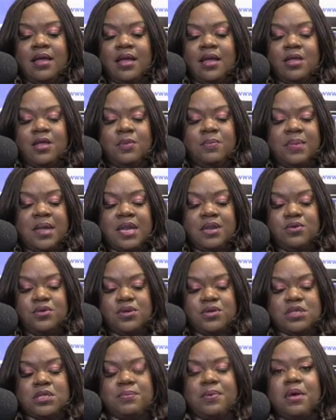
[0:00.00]
You beating who
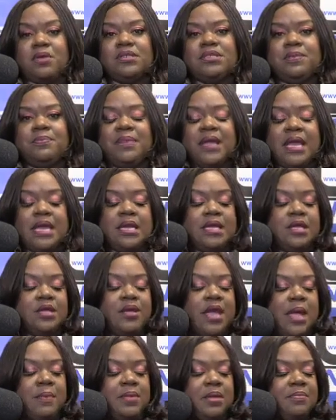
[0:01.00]
you supposed to beat. You
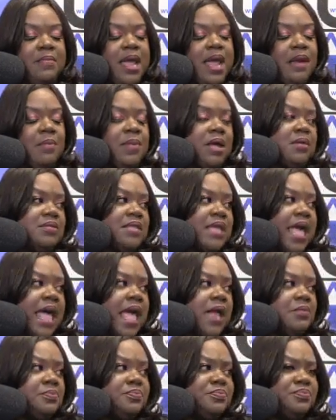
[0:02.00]
can't be mad about
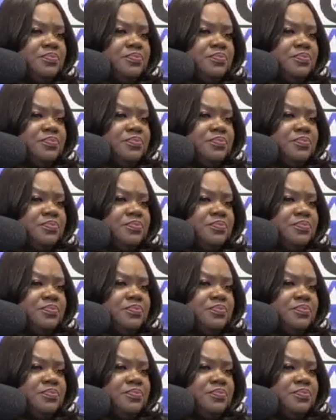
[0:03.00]
that.